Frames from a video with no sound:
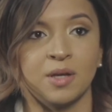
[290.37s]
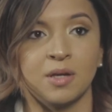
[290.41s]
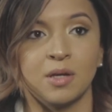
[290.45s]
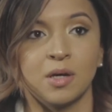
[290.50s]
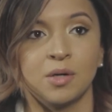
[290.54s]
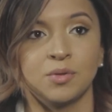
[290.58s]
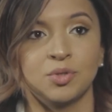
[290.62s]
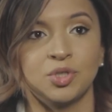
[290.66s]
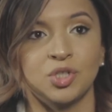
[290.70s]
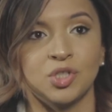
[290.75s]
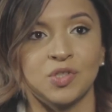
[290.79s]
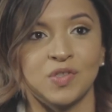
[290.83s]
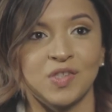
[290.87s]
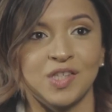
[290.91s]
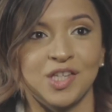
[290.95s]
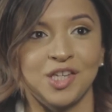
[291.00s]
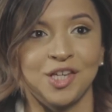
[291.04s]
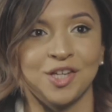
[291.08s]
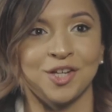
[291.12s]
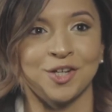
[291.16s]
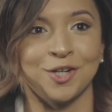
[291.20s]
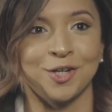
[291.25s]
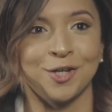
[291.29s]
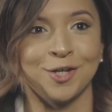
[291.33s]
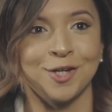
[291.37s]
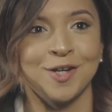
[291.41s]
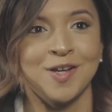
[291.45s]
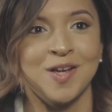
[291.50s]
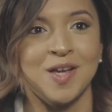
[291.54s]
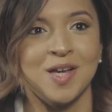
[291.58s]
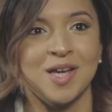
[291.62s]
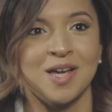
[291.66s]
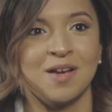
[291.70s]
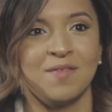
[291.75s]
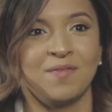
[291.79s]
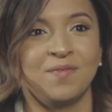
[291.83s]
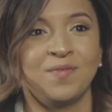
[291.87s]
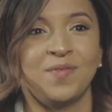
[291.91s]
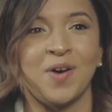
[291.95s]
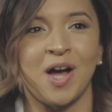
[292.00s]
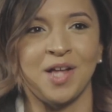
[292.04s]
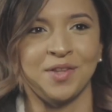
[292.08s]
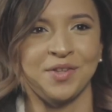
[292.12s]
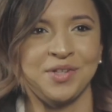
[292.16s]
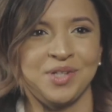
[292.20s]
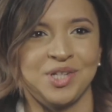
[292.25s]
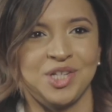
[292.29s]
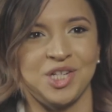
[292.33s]
the coaches here
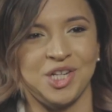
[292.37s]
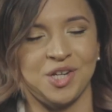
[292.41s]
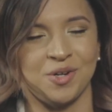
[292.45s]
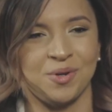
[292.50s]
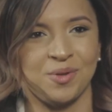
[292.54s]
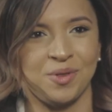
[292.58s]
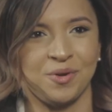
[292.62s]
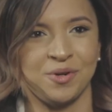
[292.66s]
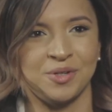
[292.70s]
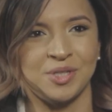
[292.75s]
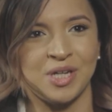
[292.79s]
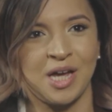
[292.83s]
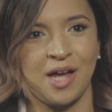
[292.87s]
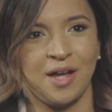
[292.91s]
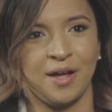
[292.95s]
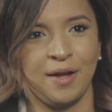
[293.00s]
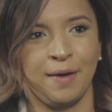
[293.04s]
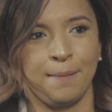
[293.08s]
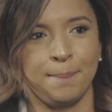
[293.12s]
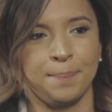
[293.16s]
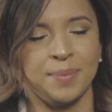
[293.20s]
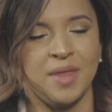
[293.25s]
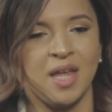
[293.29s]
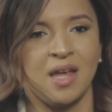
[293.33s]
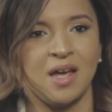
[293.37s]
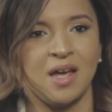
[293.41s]
volunteer their time.